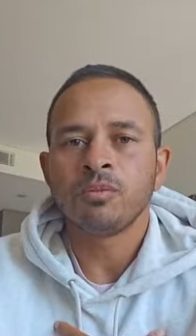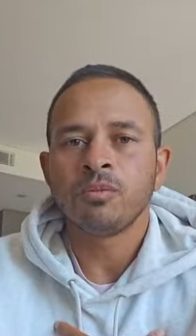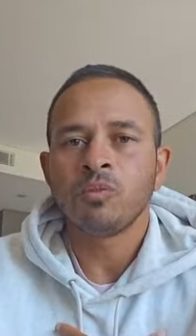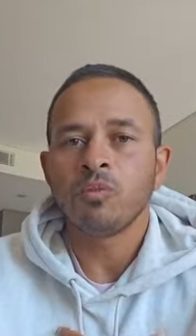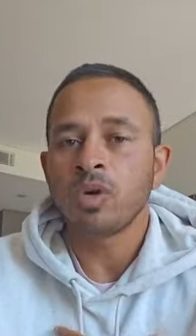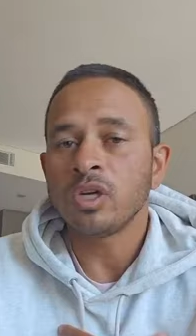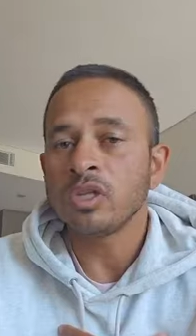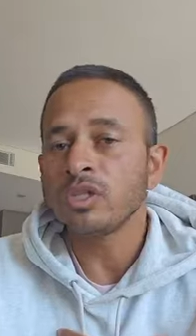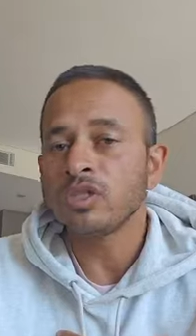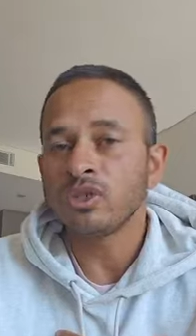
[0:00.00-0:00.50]

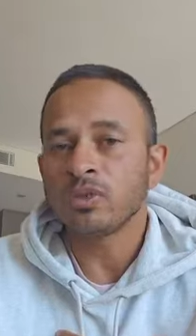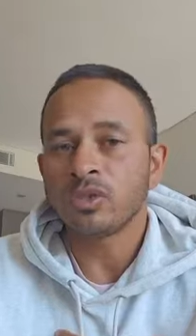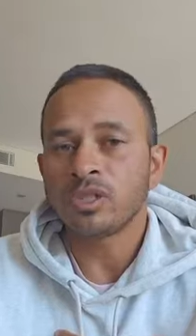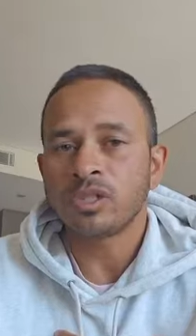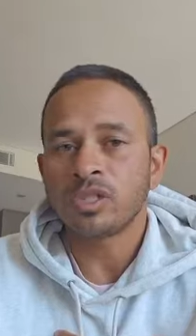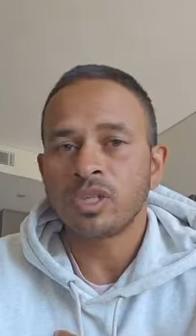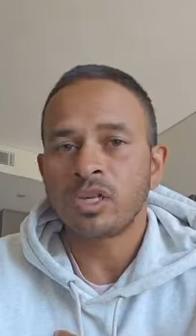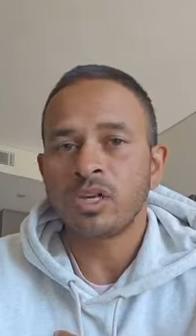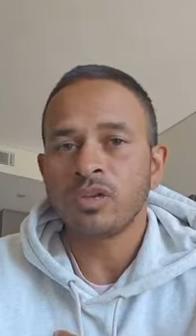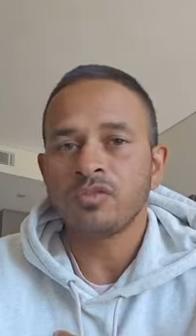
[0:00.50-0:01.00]
One
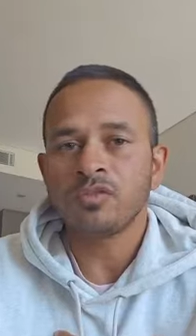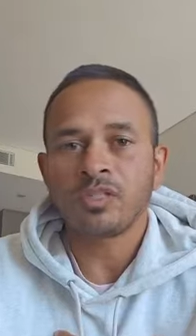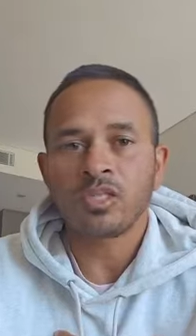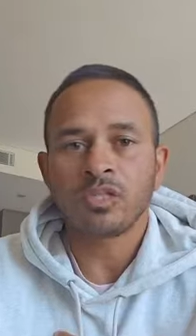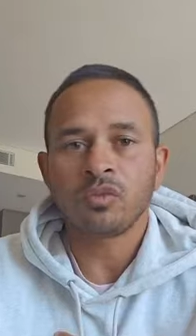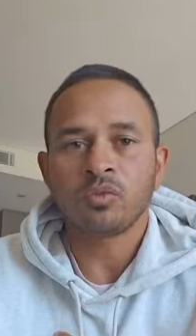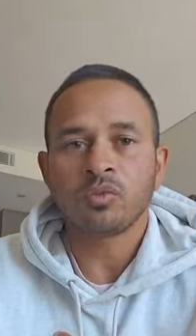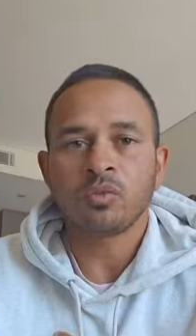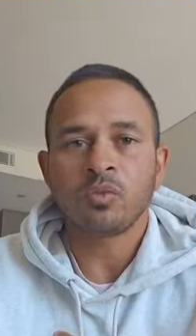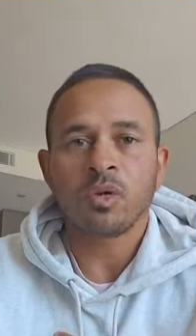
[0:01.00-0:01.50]
Jewish life is
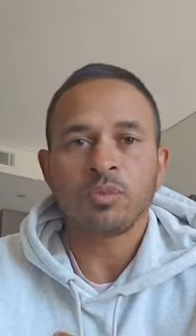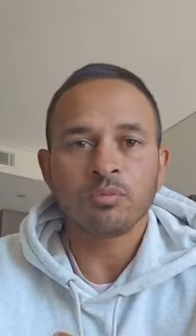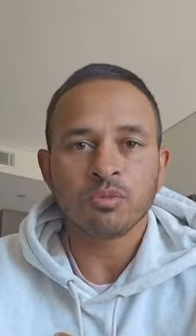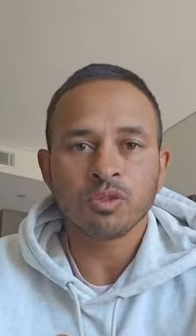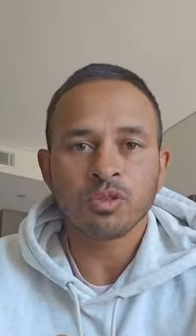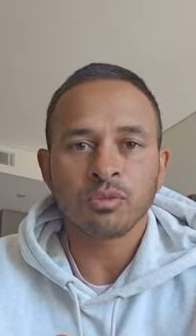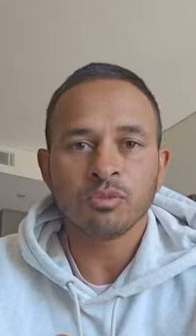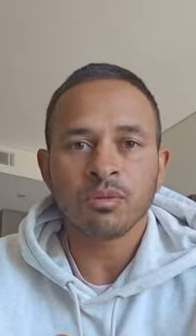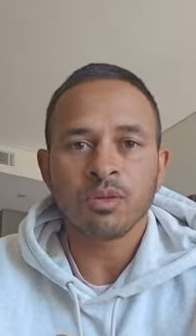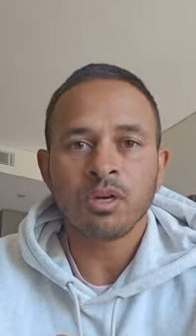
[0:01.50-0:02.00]
equal to one
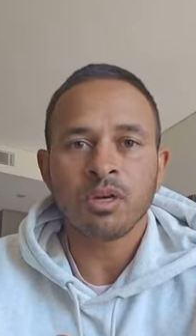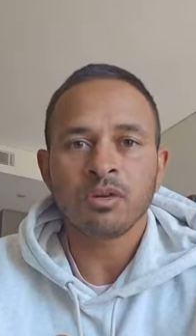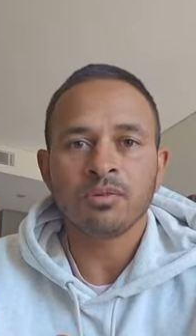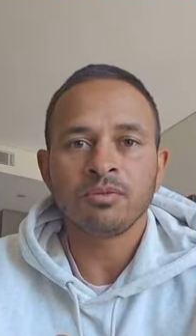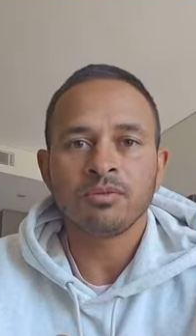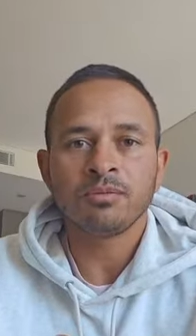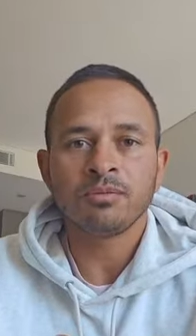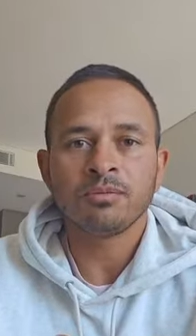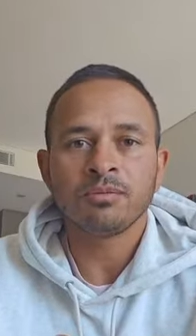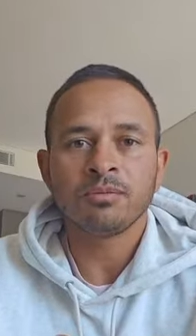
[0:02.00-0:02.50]
Muslim
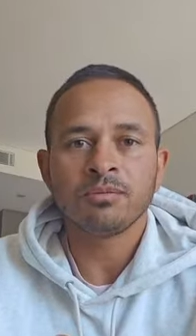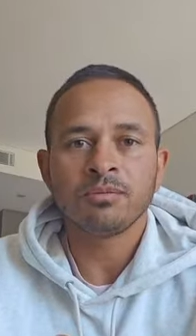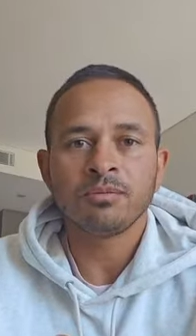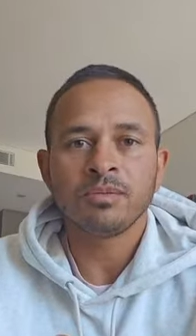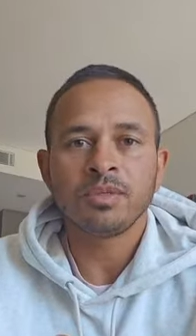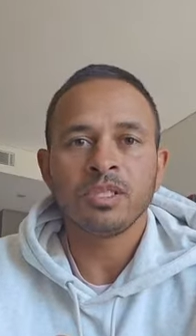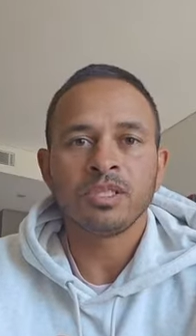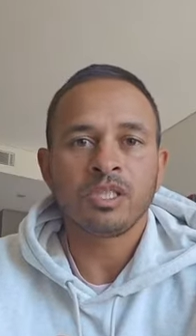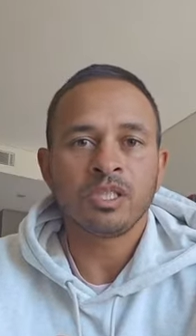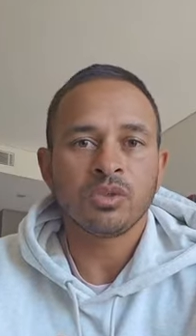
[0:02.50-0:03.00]
life,
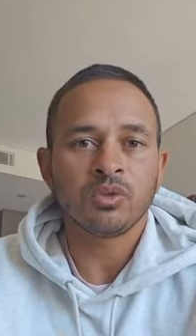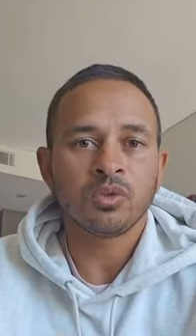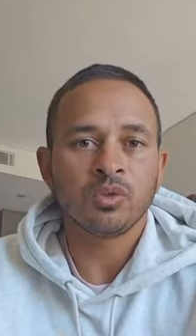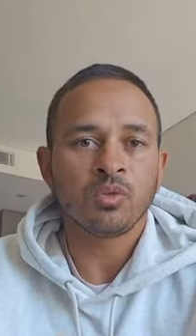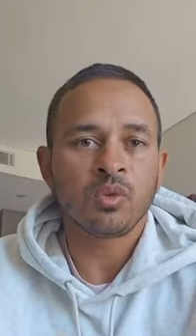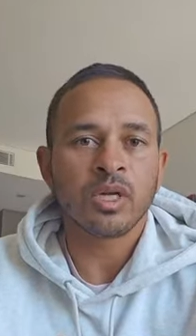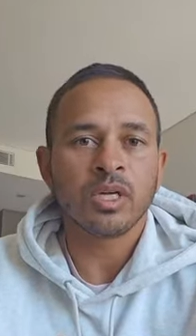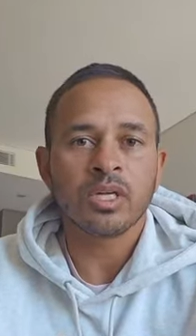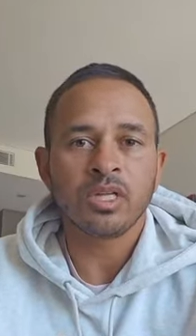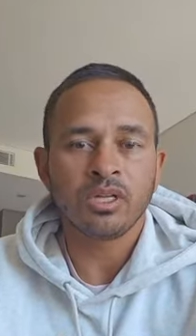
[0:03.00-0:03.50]
is equal to
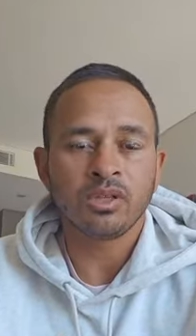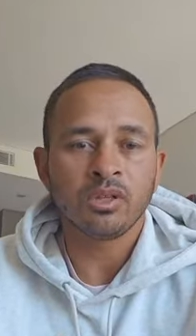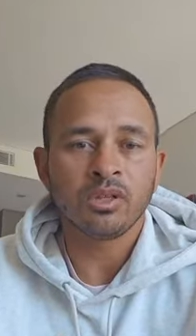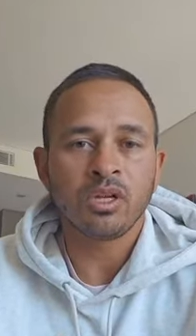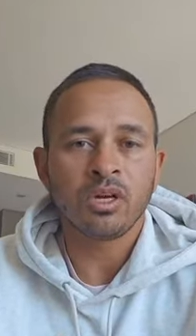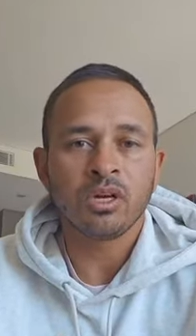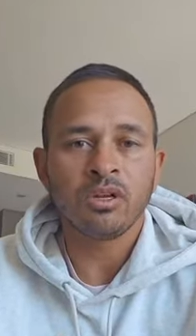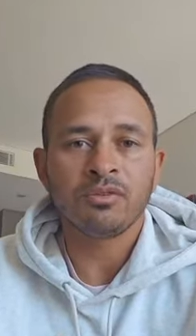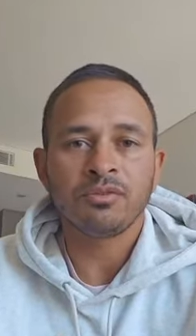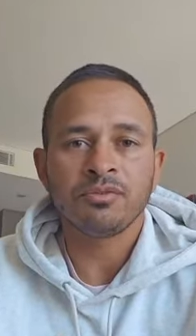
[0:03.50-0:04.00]
one Hindu
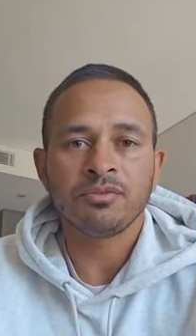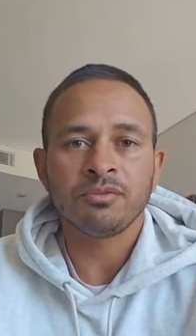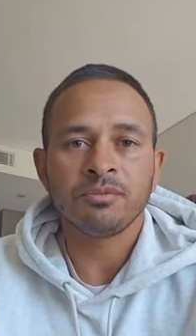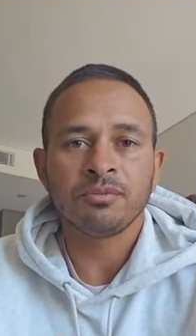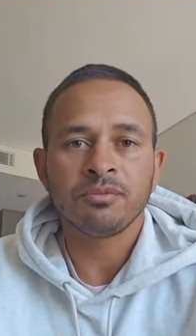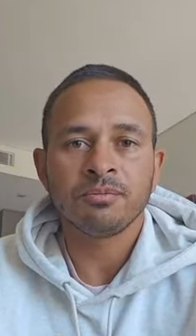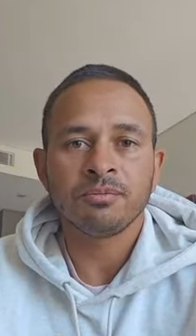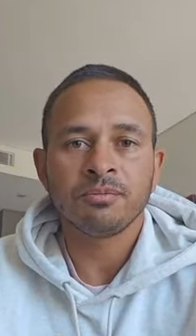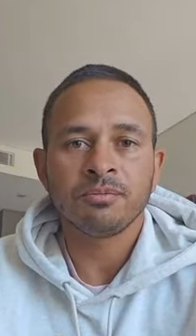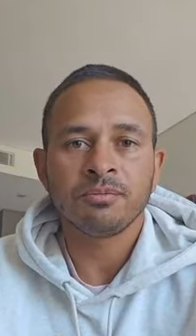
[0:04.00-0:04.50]
life,
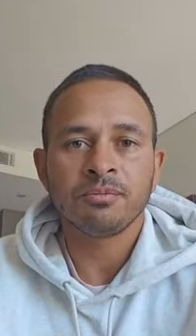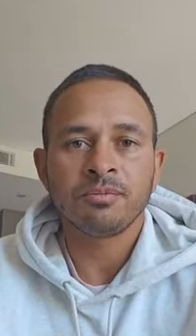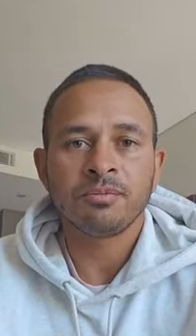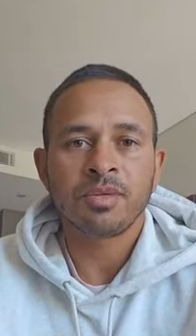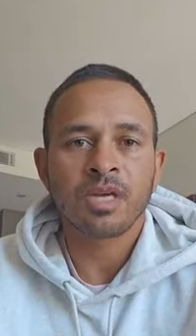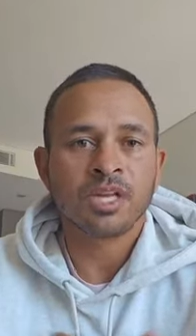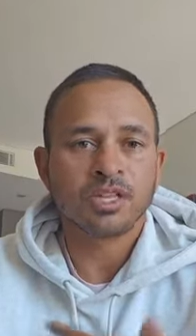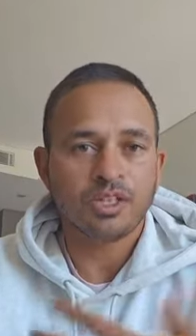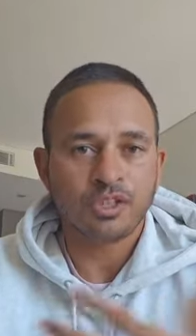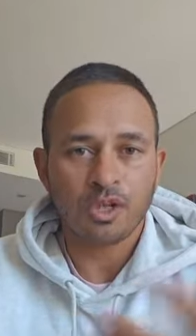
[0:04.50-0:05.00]

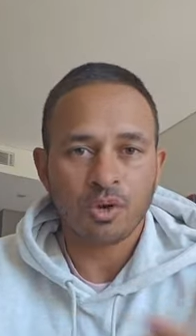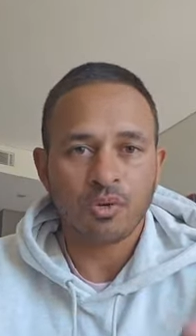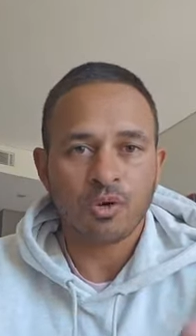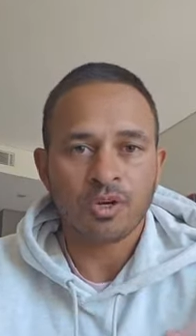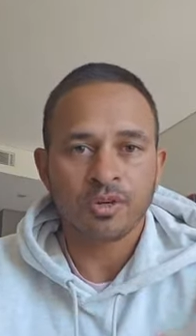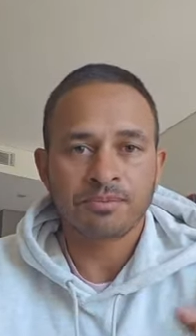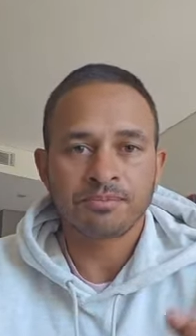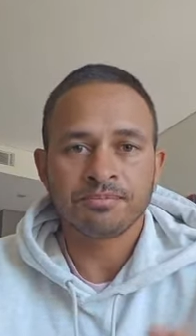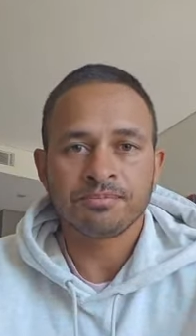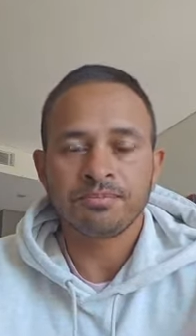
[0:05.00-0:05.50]
and so
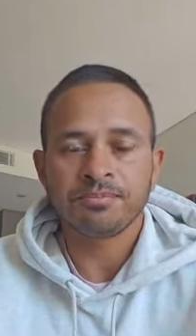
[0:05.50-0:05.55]
on.